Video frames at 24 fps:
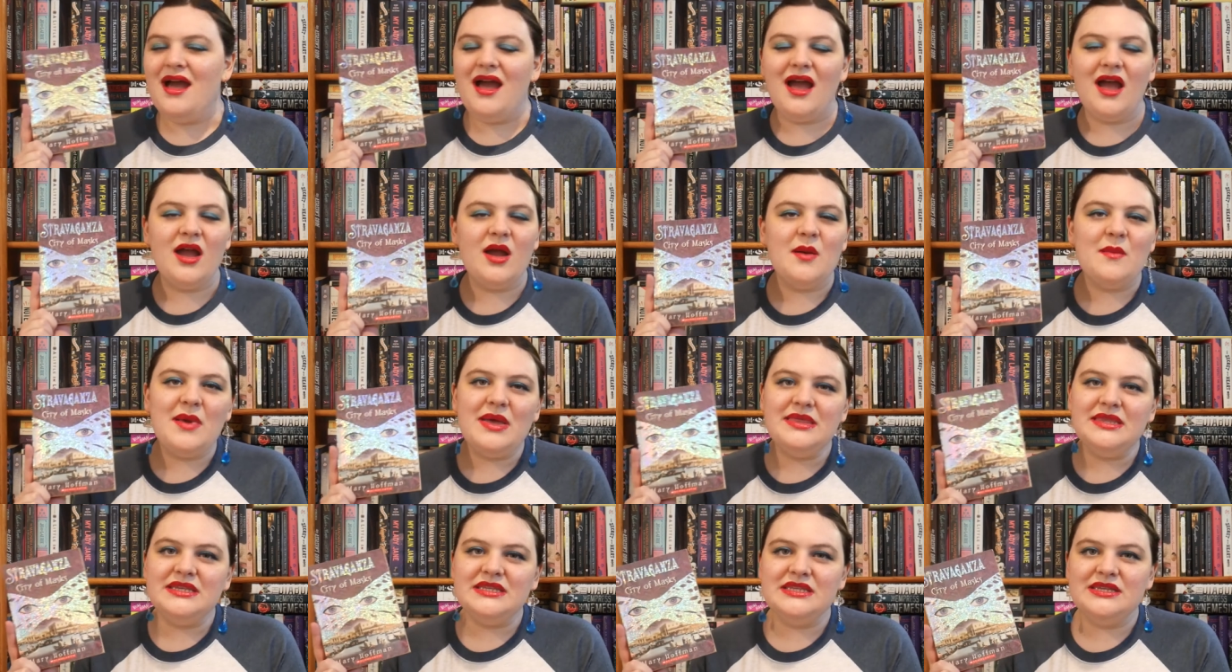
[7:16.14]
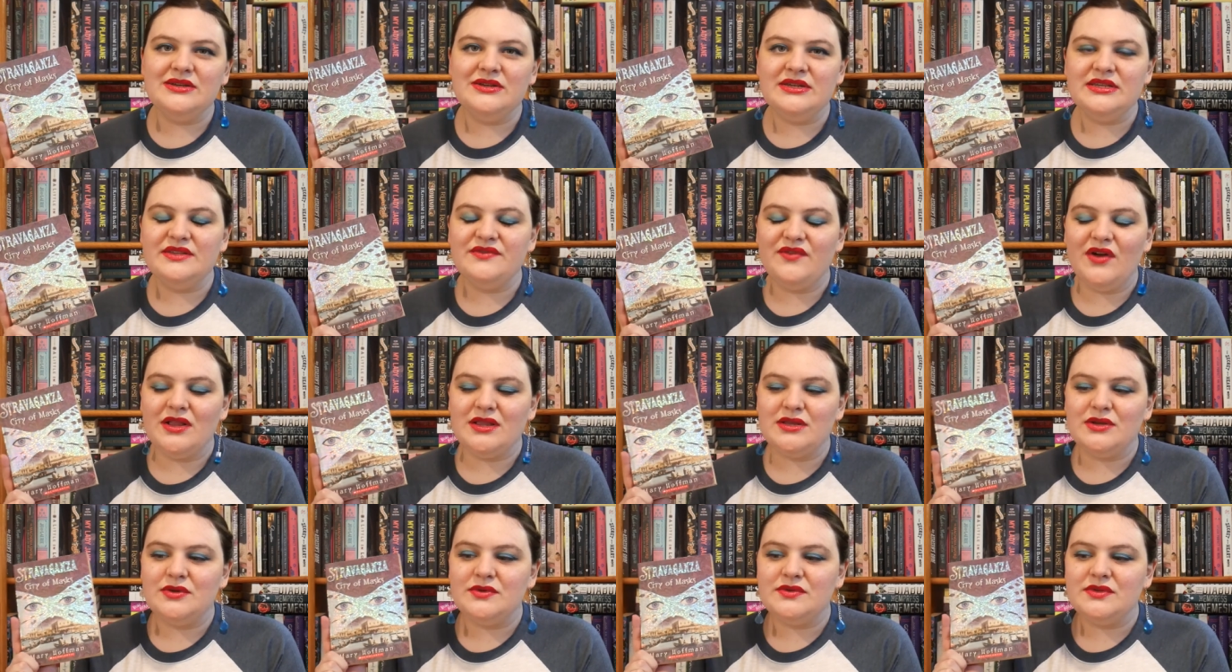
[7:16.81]
Um, and this series
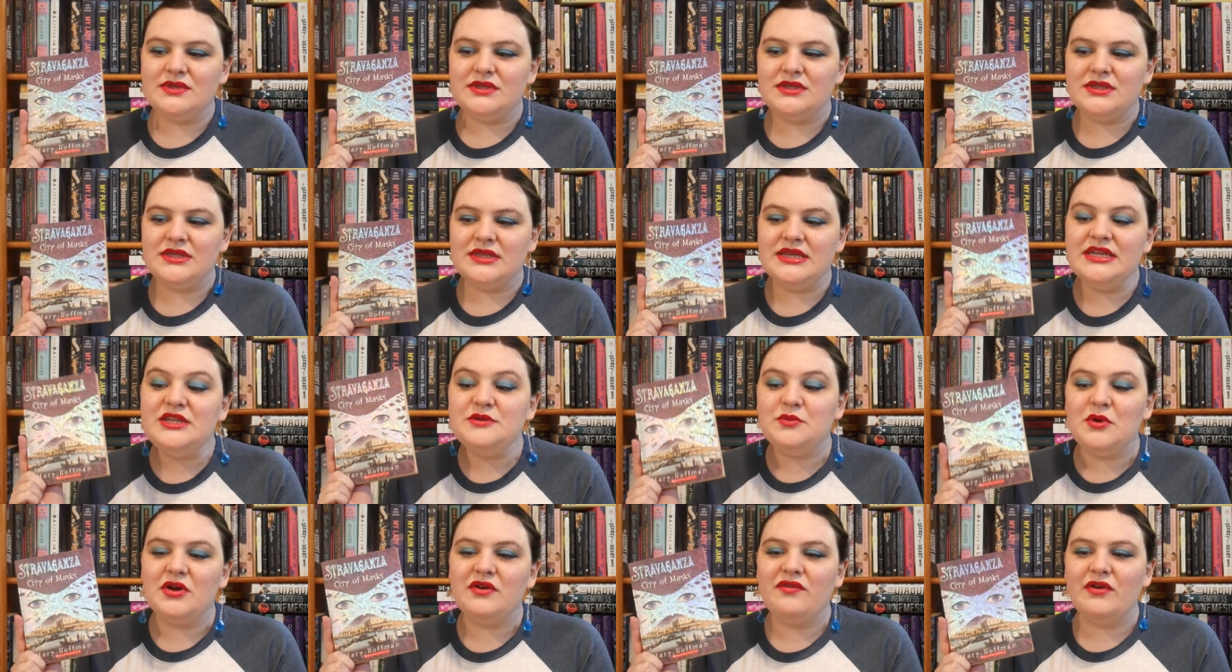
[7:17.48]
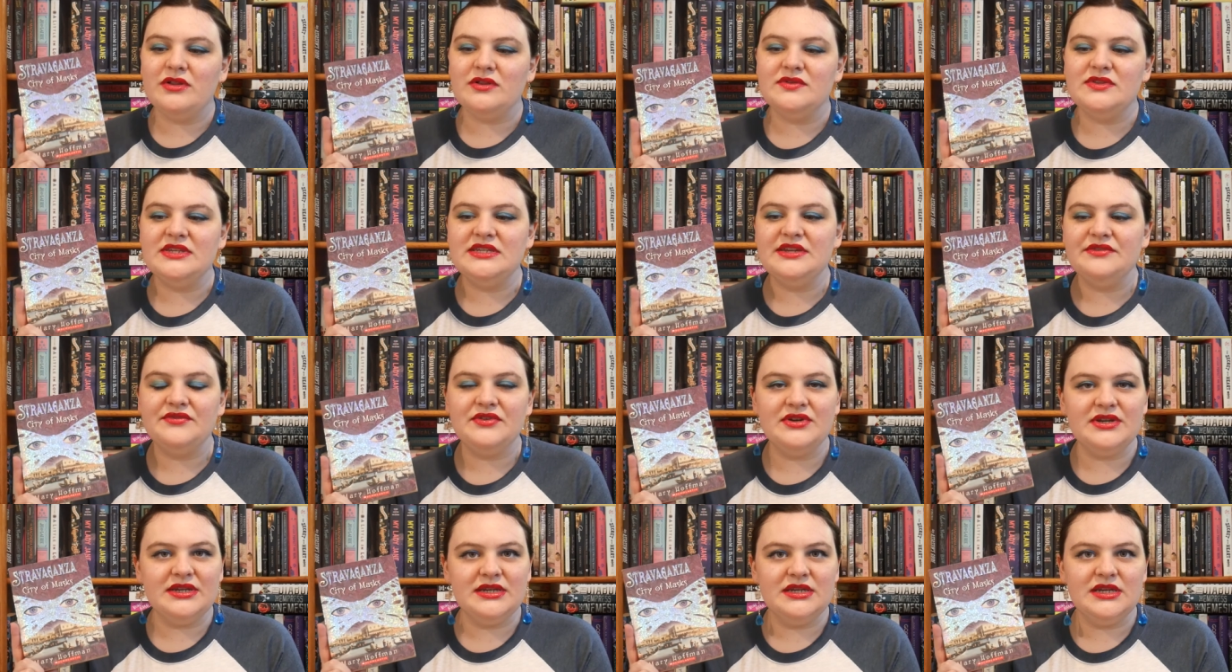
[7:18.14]
follows, each book follows a
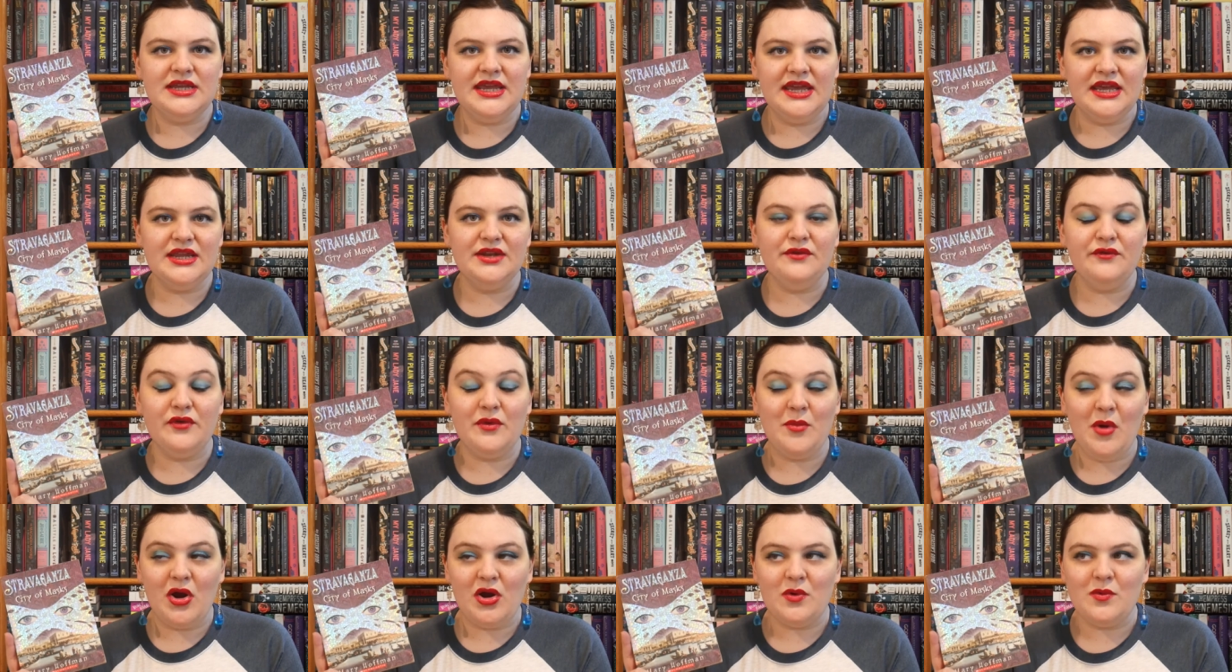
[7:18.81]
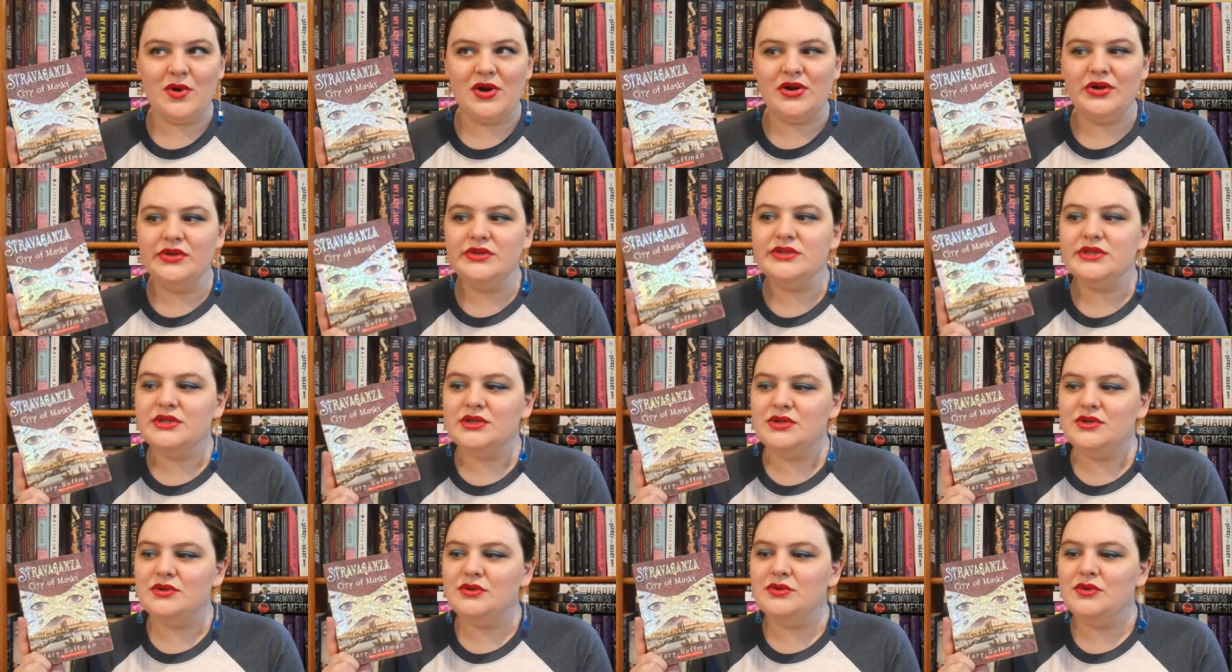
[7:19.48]
different kid from our world
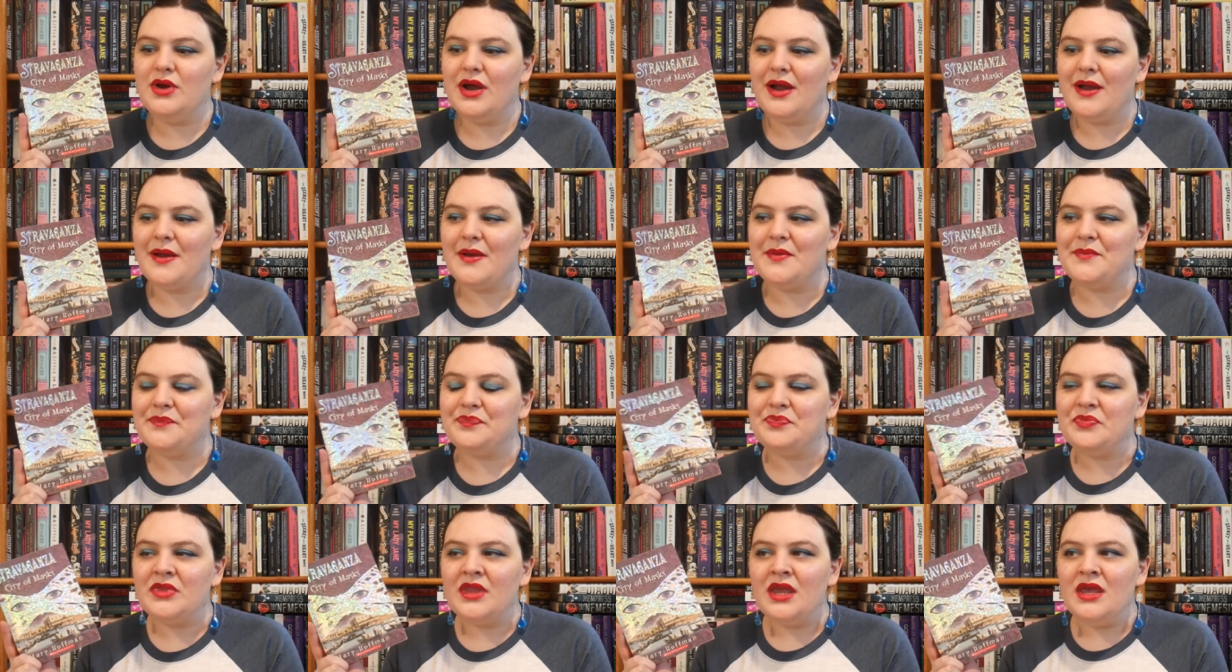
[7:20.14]
who um,